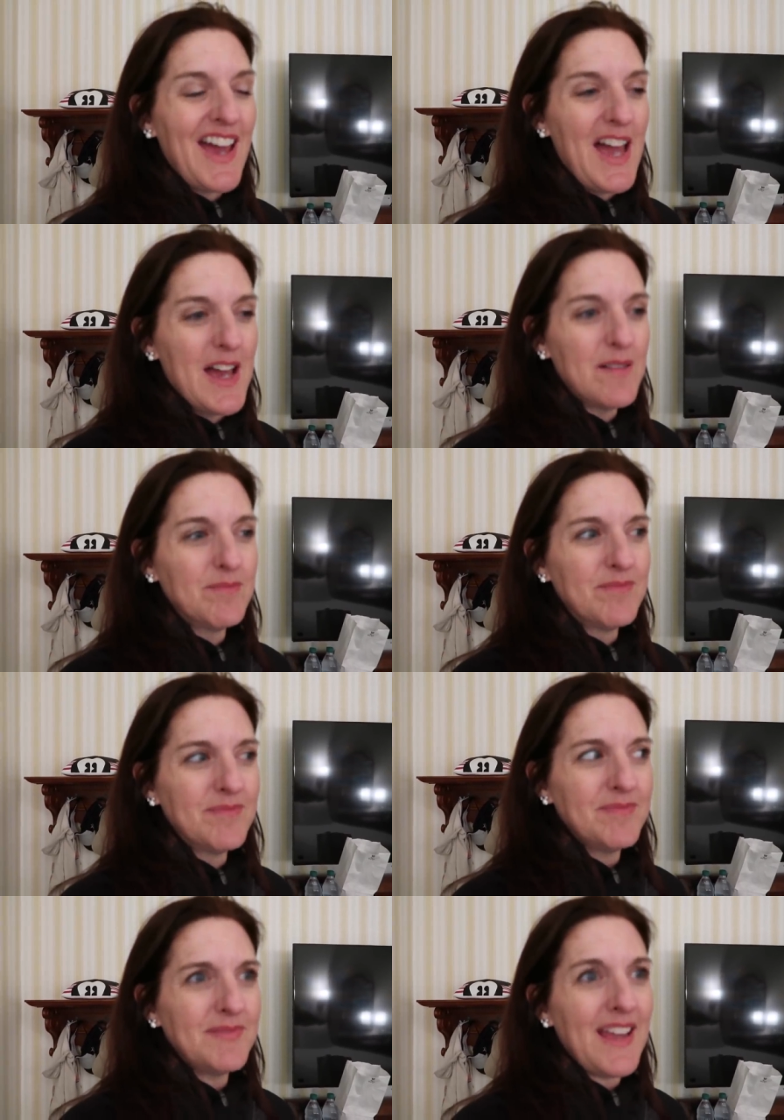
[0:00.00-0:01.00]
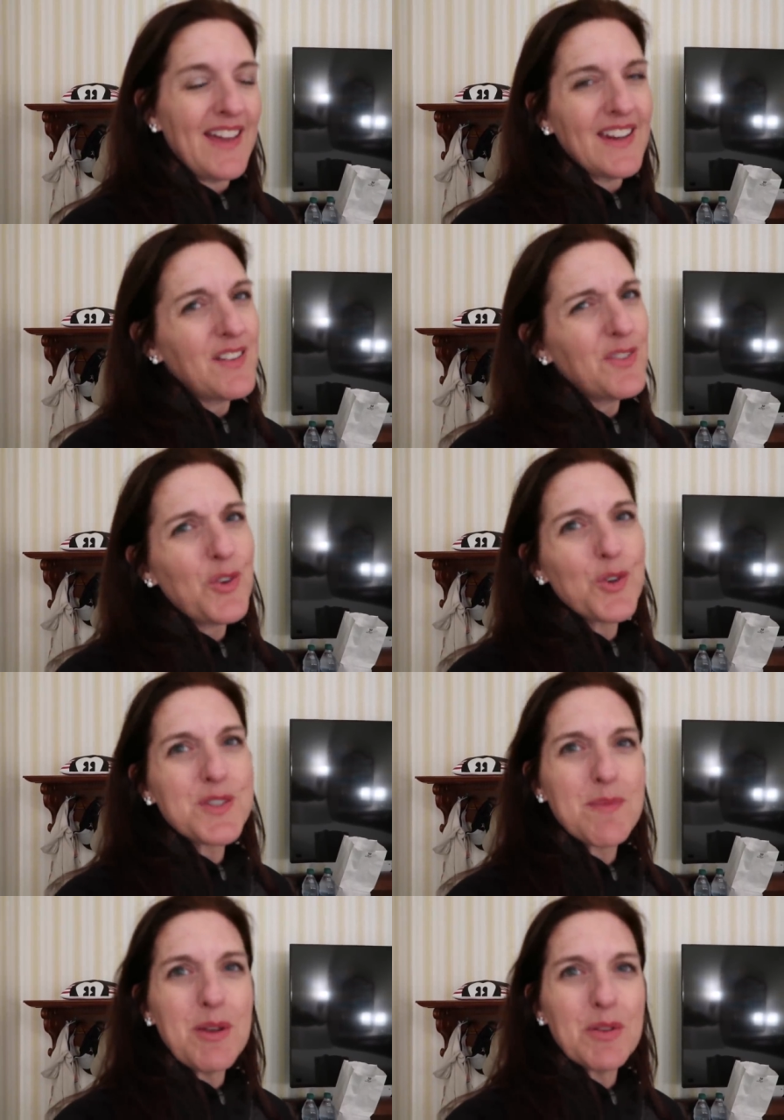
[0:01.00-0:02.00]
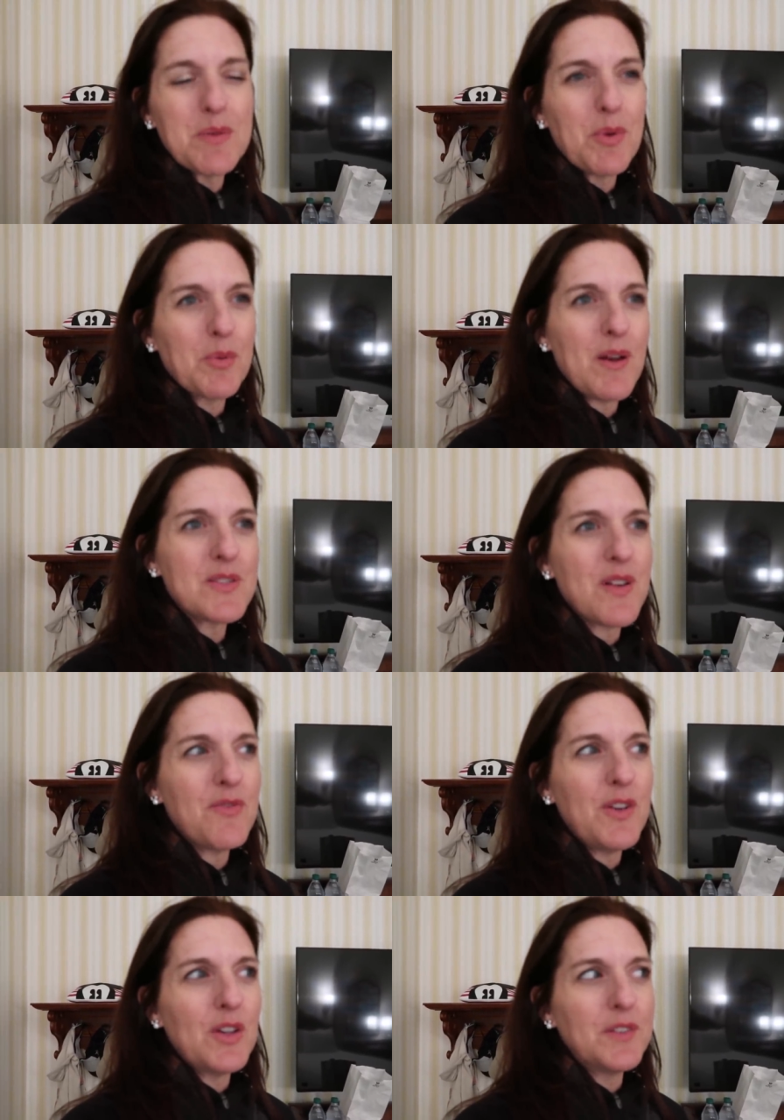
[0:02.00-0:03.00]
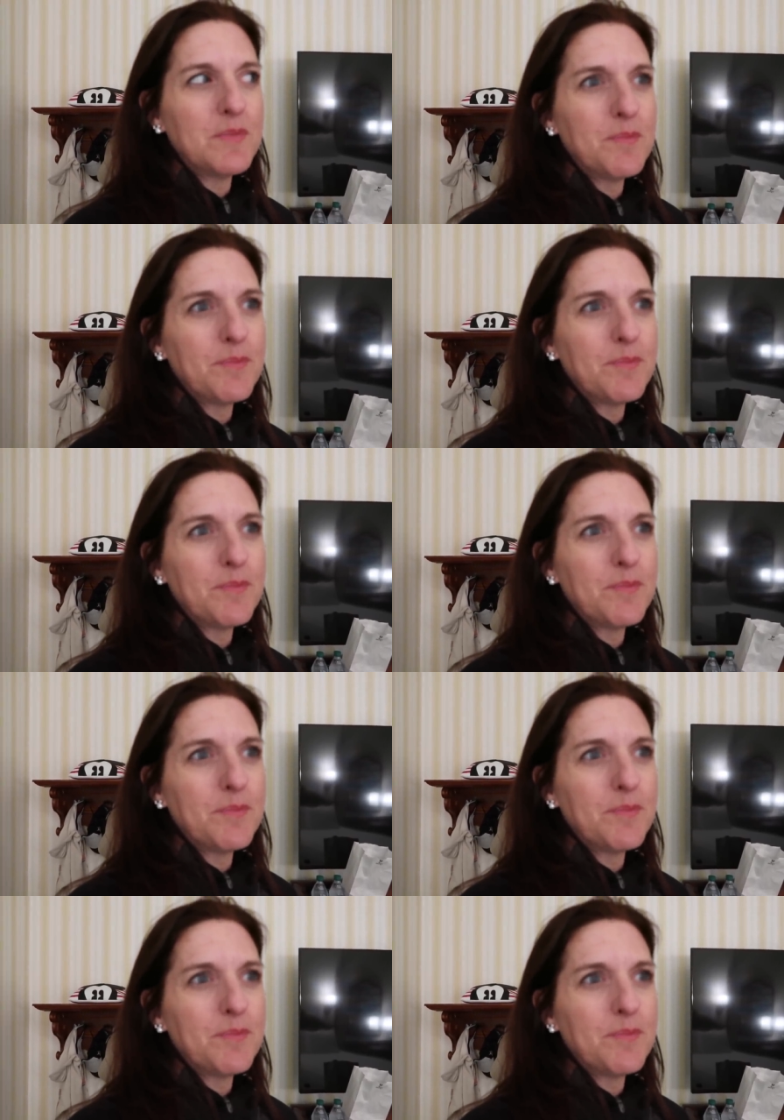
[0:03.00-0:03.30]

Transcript: Yeah, and of course I'm here at the Boardwalk, so I feel